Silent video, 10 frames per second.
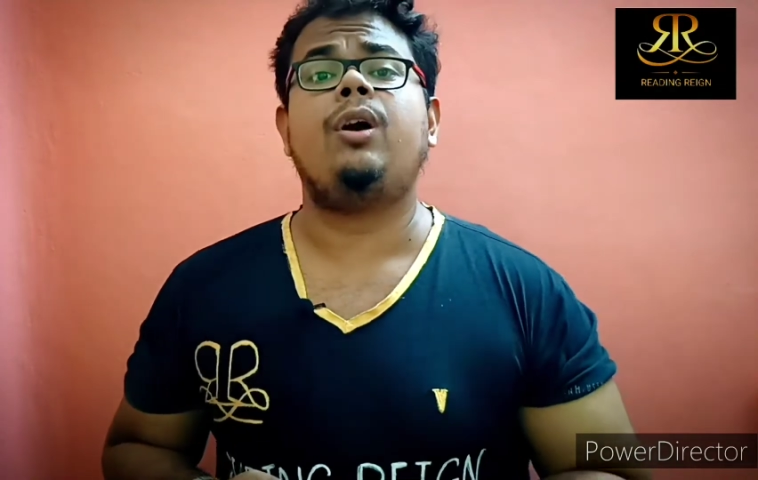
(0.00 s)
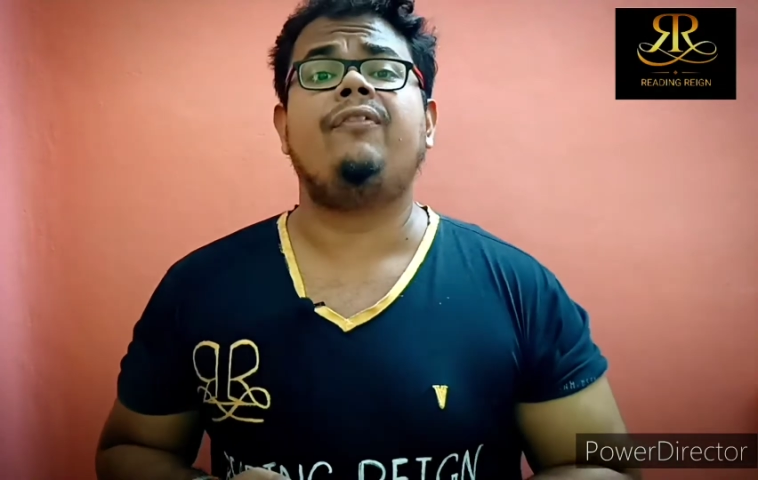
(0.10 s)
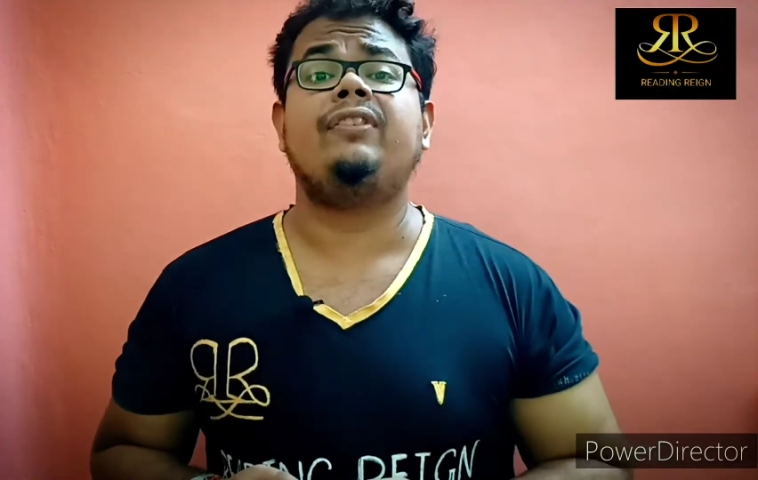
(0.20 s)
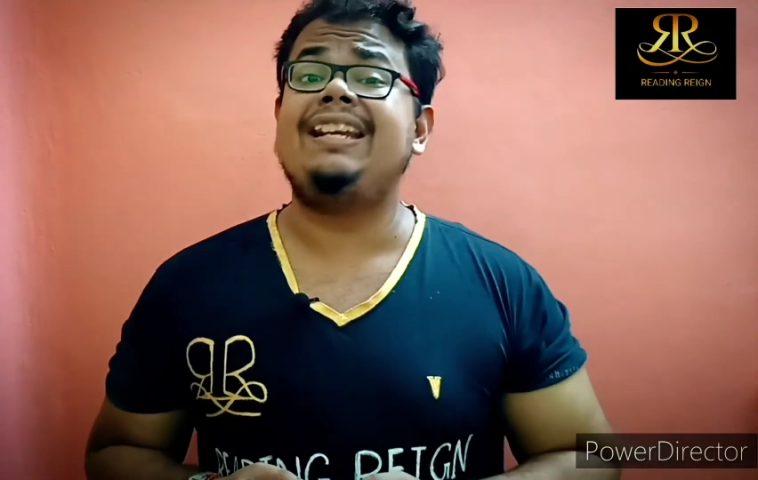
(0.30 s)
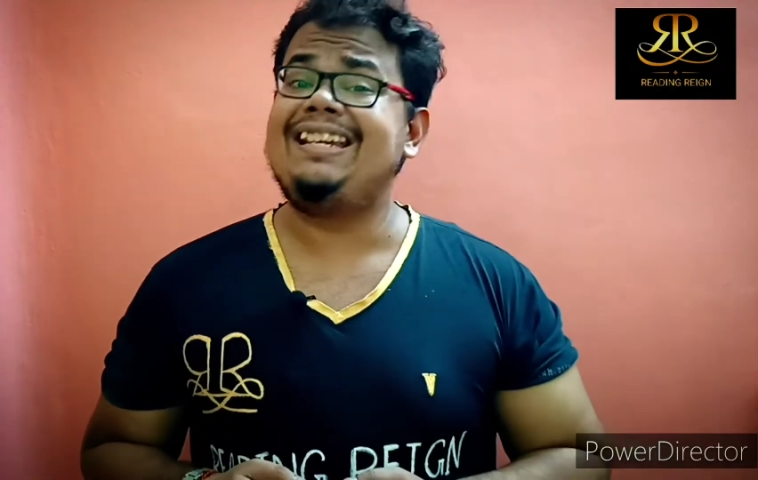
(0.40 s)

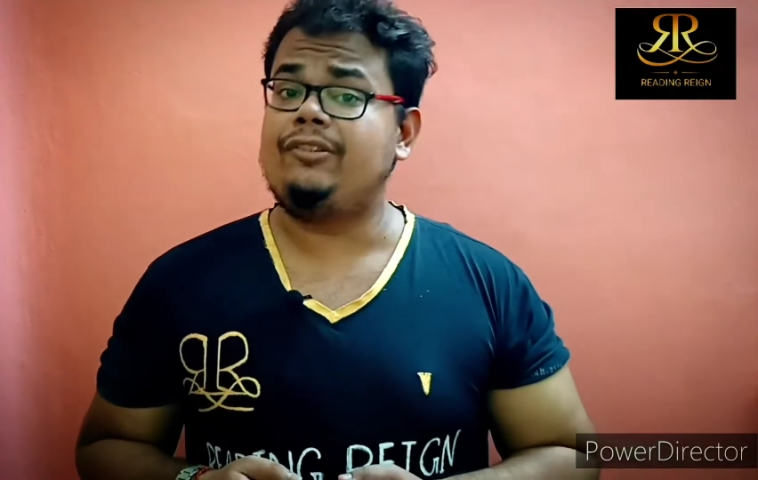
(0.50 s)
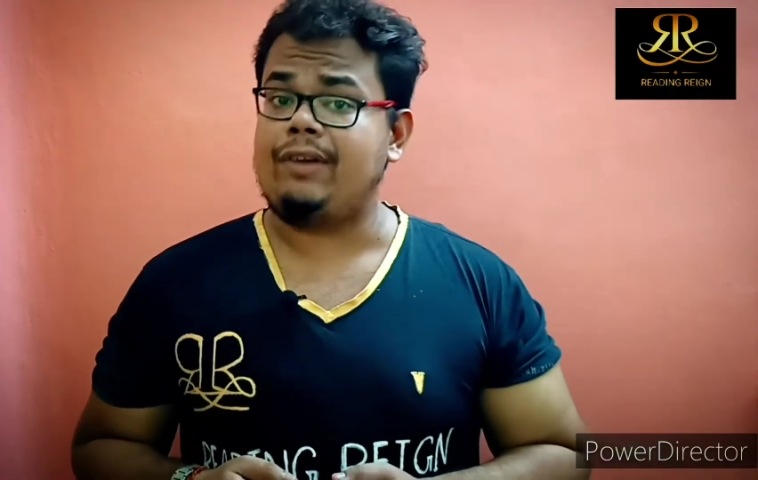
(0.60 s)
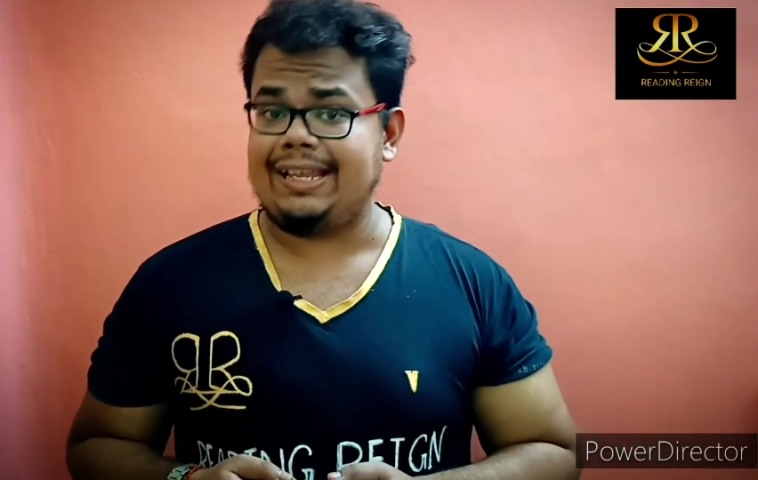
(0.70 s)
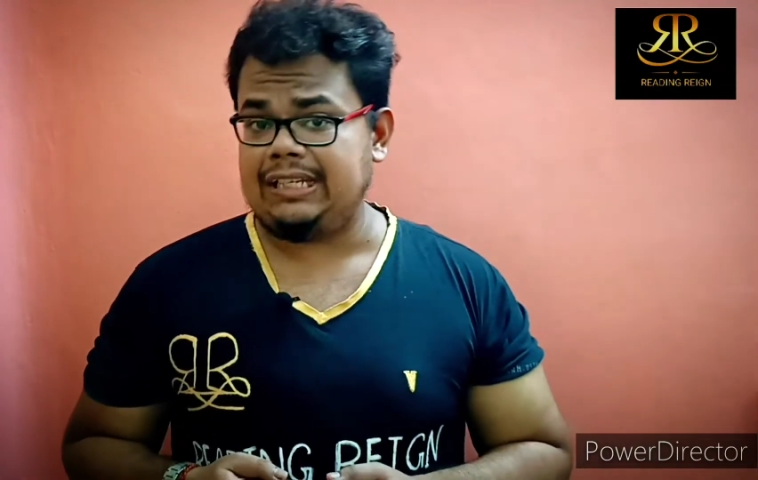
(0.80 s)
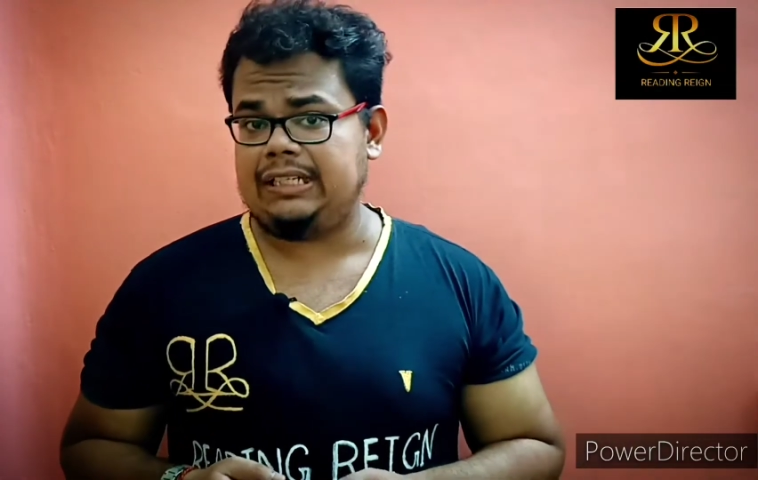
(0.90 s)
of Greek
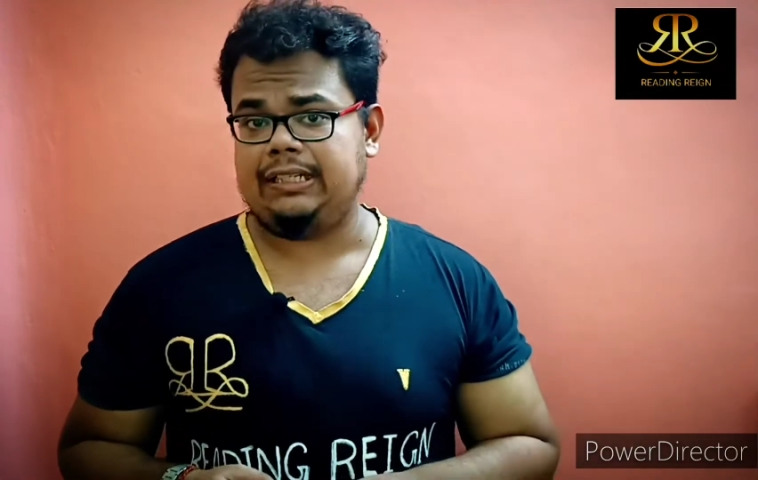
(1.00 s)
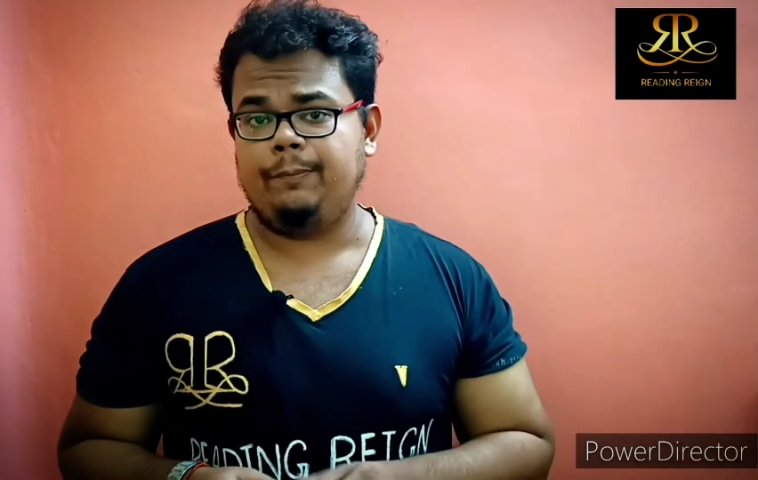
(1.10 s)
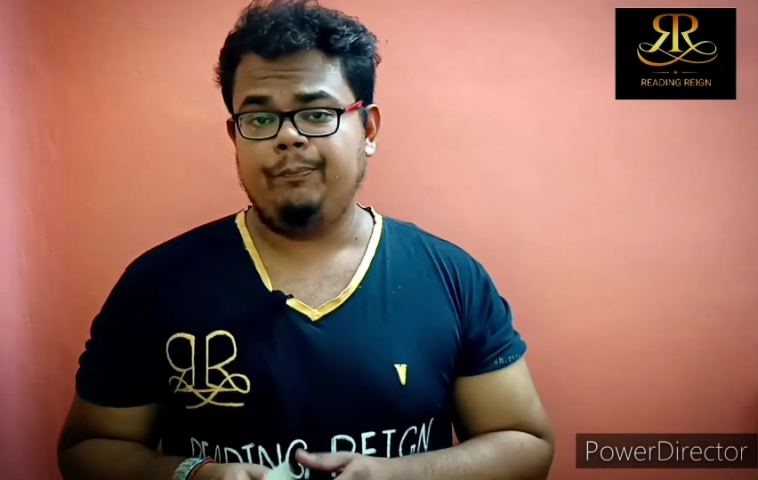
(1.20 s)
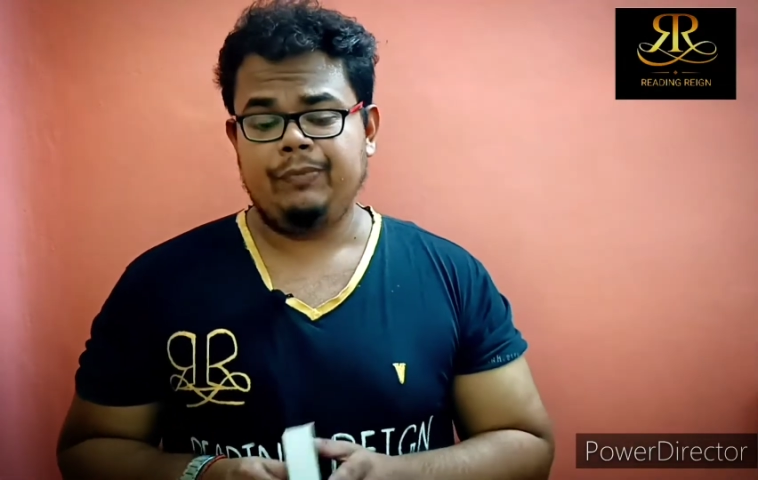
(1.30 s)
tragedy,